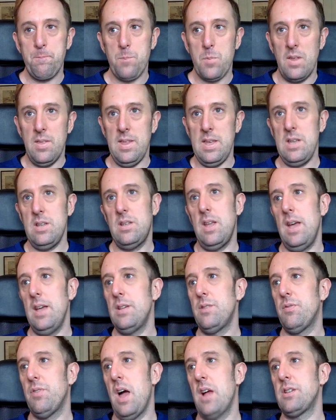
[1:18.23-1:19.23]
these
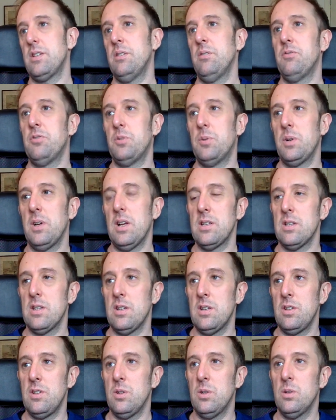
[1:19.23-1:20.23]
days, flashing forward as an
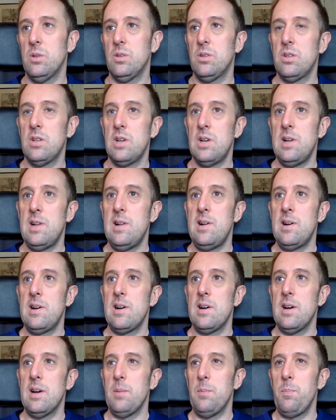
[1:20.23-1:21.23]
adult,
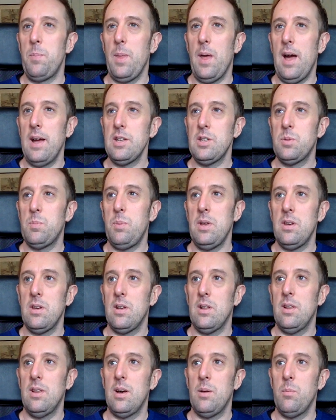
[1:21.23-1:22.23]
I spend
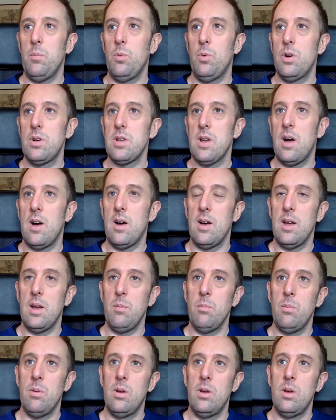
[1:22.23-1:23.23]
a lot more
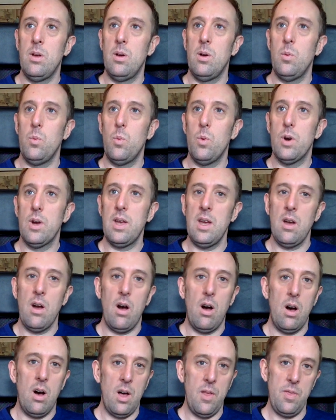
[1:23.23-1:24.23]
time working
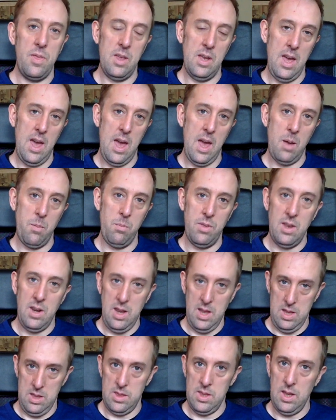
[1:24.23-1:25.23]
on the game than
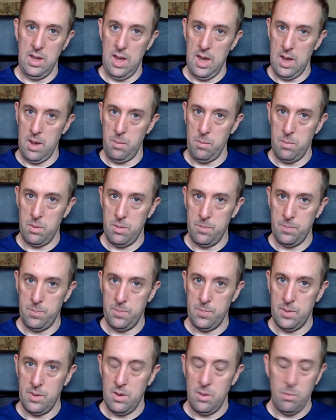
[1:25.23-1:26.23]
in the game.
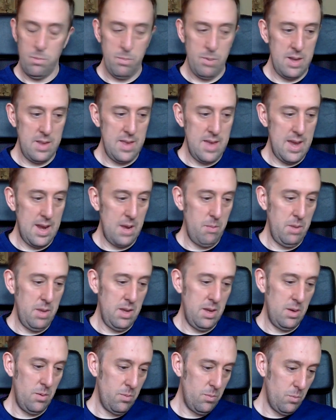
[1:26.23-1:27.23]
By that I
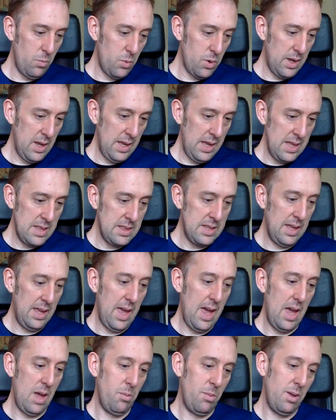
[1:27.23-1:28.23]
mean working in the
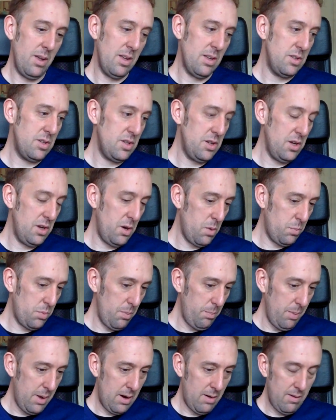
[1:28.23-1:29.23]
game is,
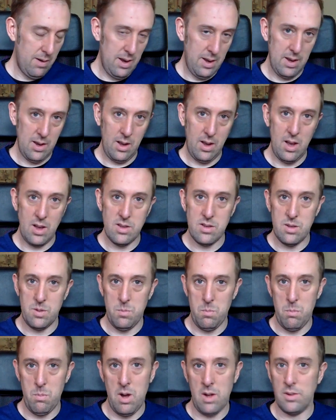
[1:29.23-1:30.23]
preparing a
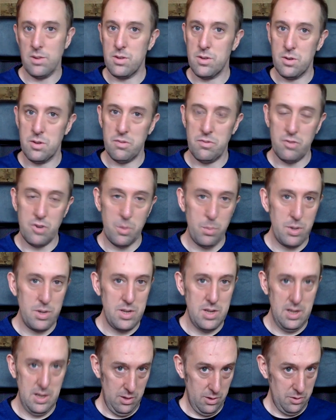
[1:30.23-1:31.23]
custom monster for a
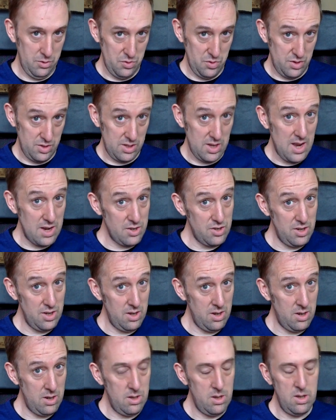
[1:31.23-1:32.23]
particular
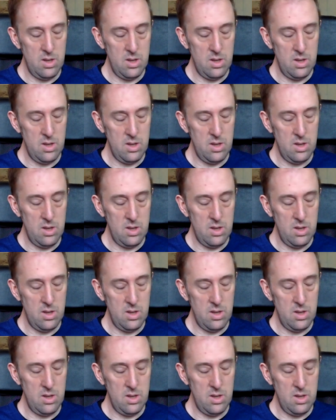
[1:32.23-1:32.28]
session.